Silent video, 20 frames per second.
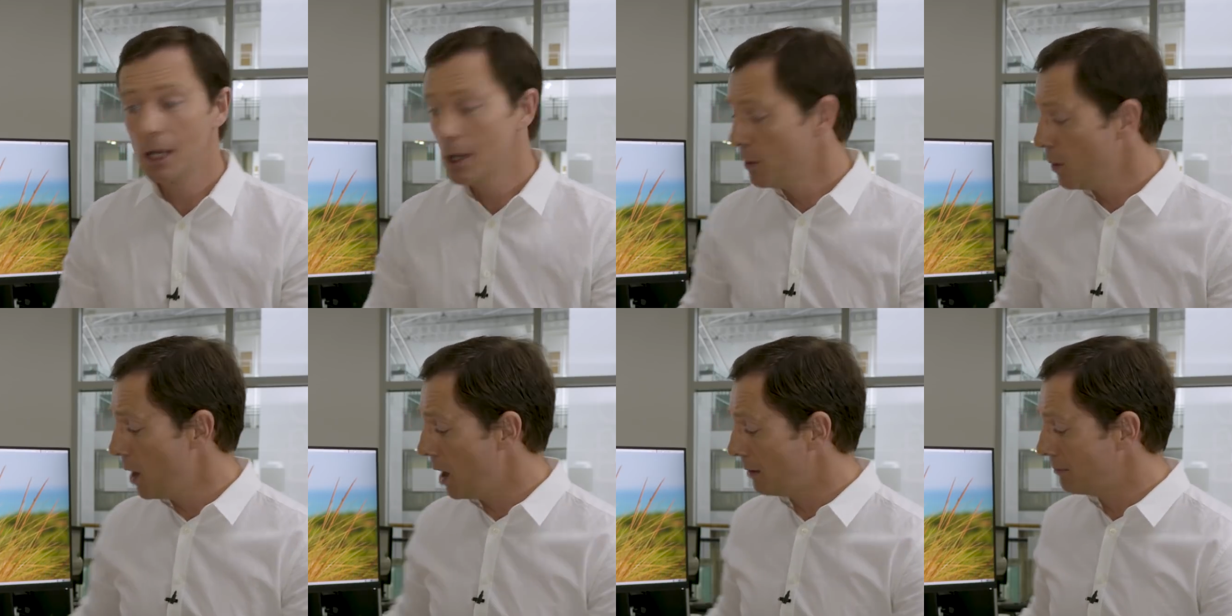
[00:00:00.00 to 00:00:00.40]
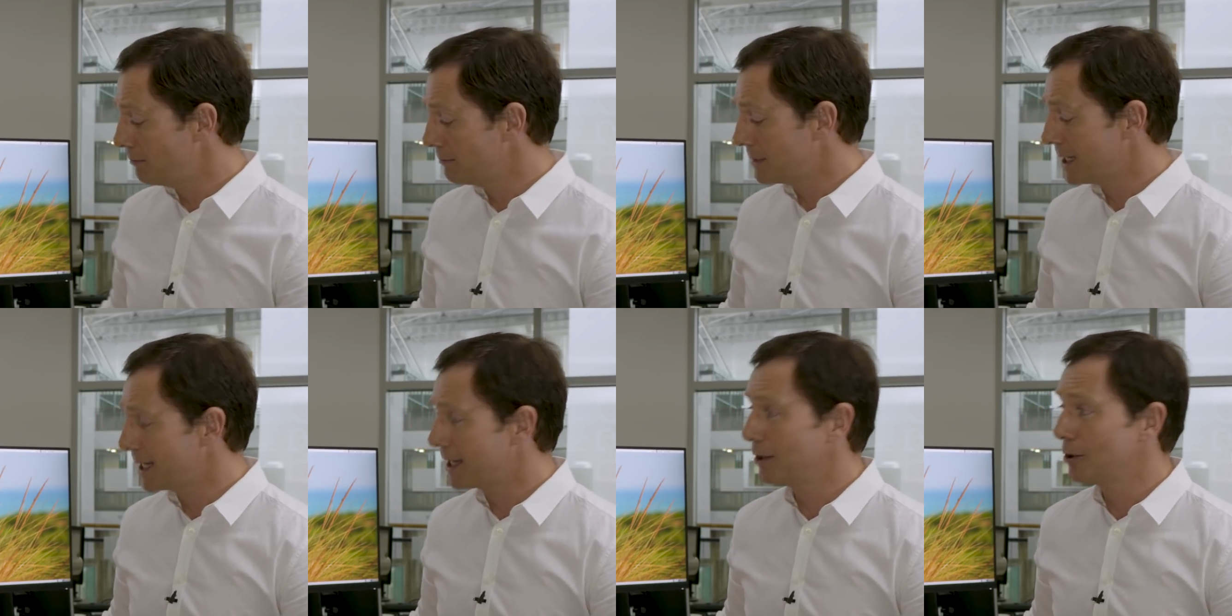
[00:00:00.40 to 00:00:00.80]
Well,
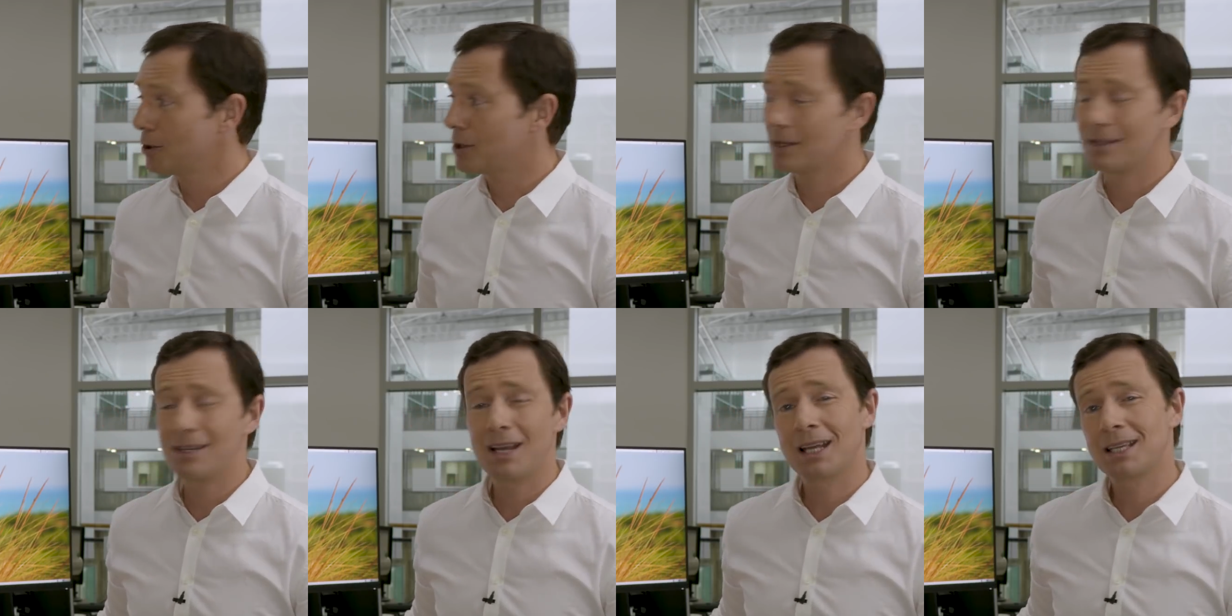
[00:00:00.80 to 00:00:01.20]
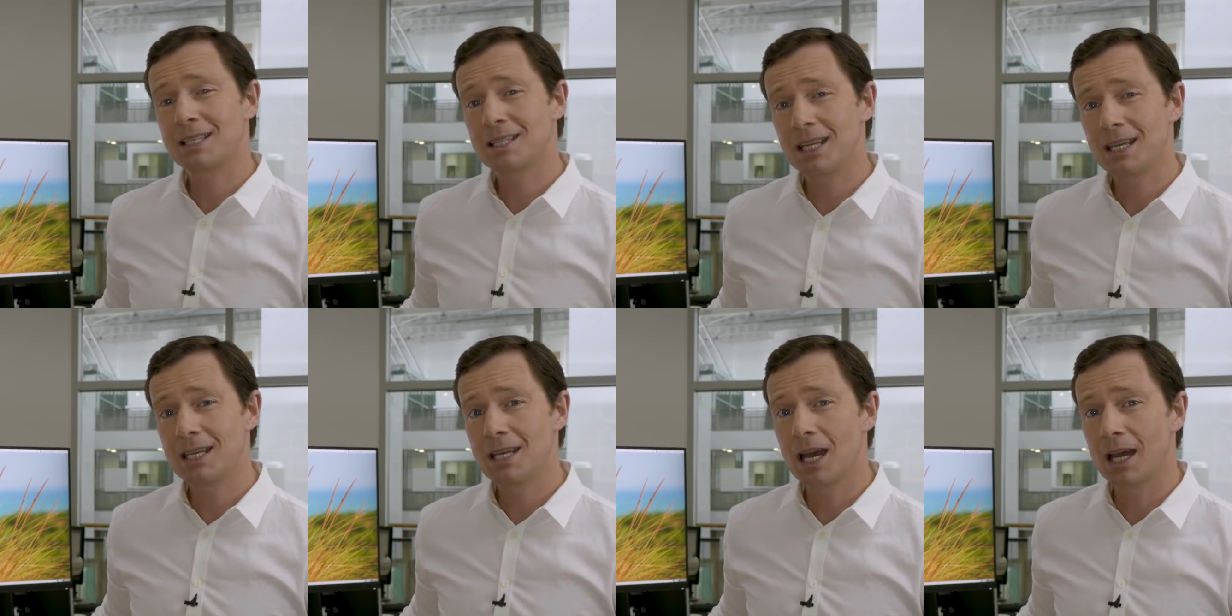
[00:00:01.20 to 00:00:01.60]
take a look at
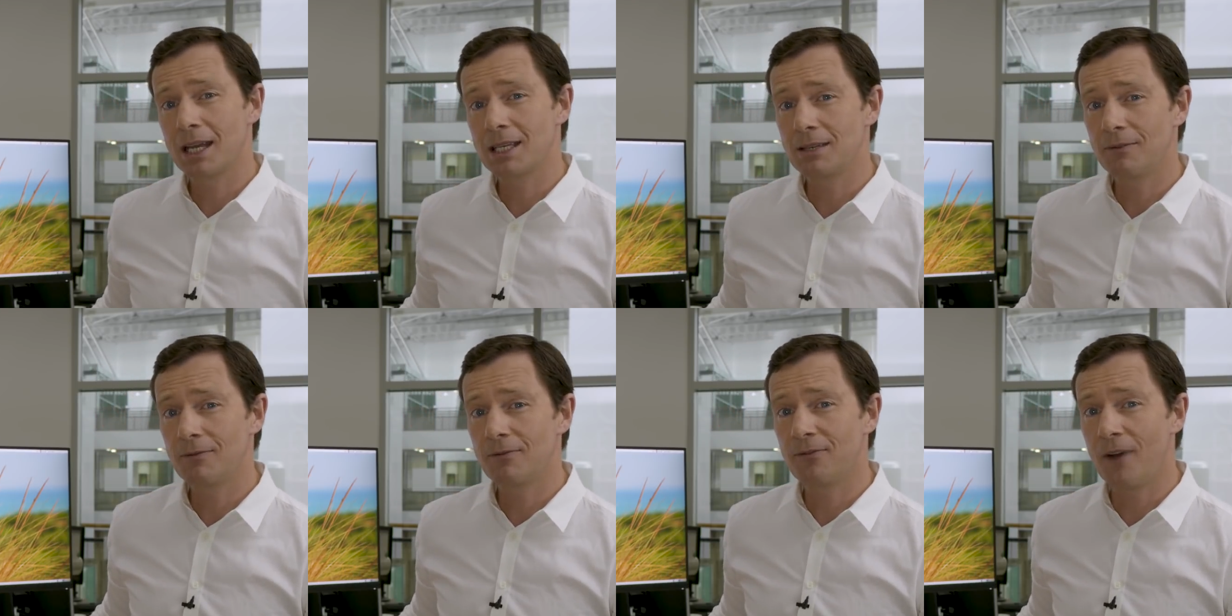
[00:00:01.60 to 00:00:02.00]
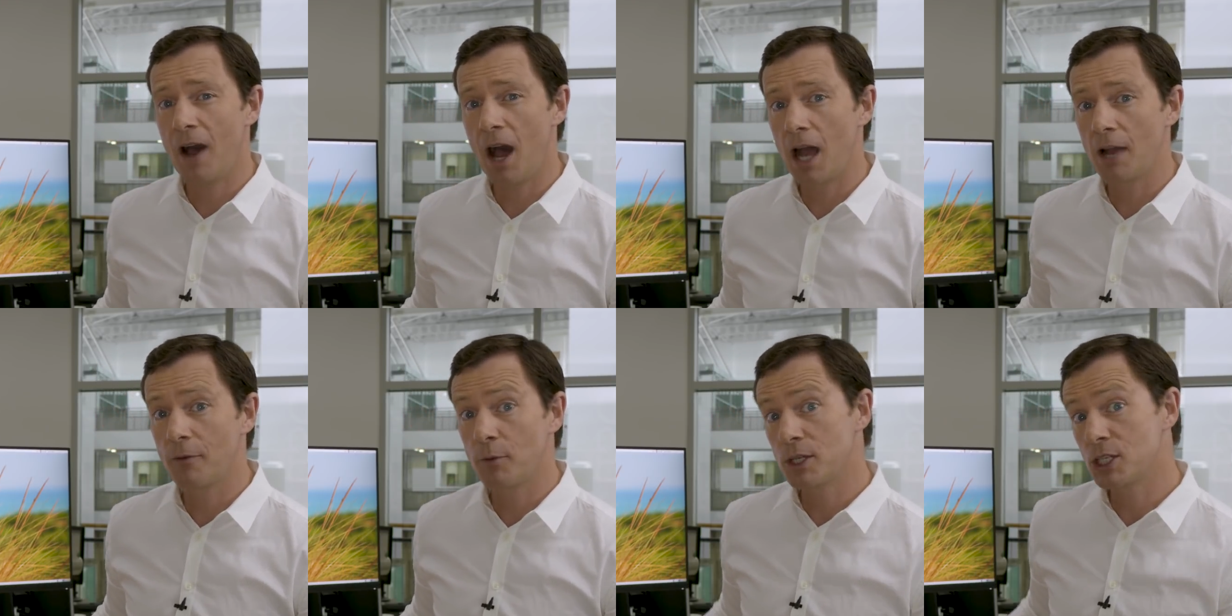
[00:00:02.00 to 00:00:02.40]
1995,